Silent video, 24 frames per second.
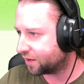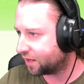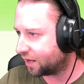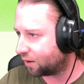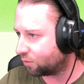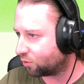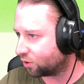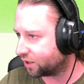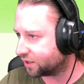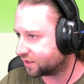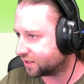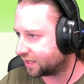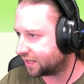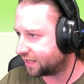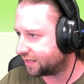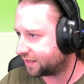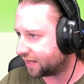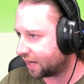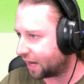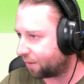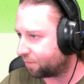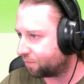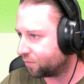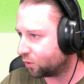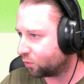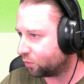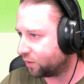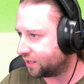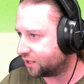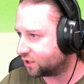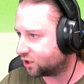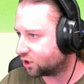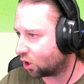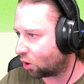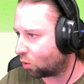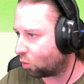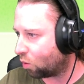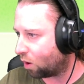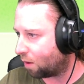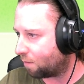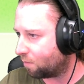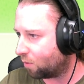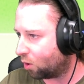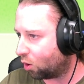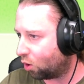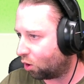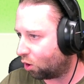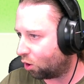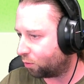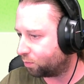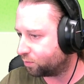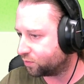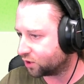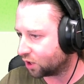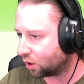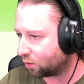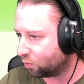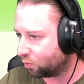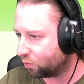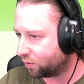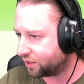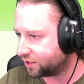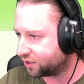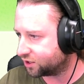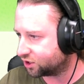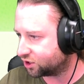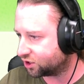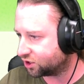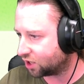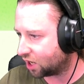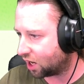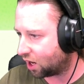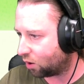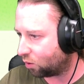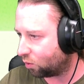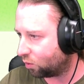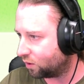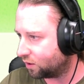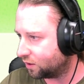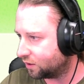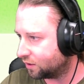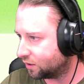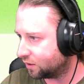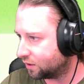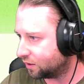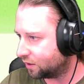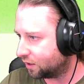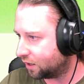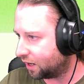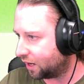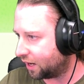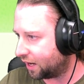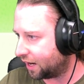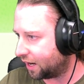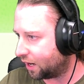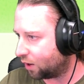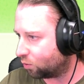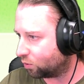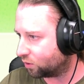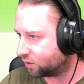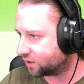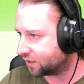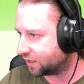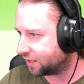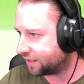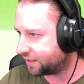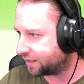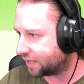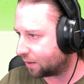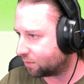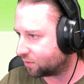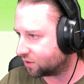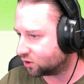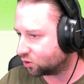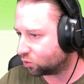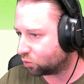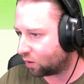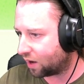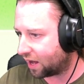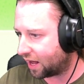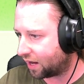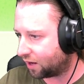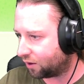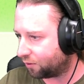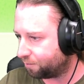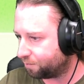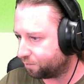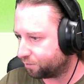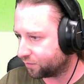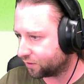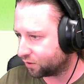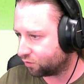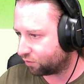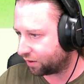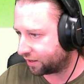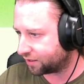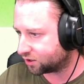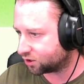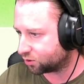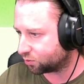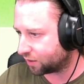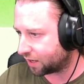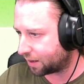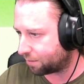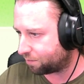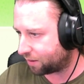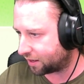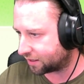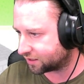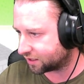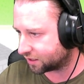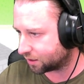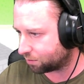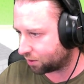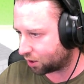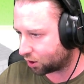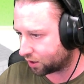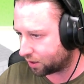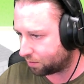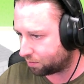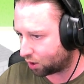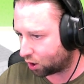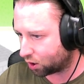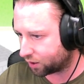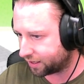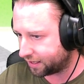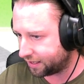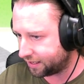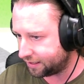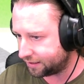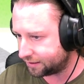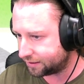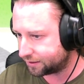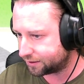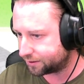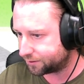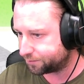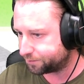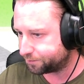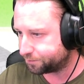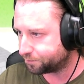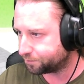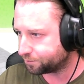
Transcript: I'm going to delete that. We need to go one more up, don't we? So we'll delete them as well. Right, so we get back to the blockies.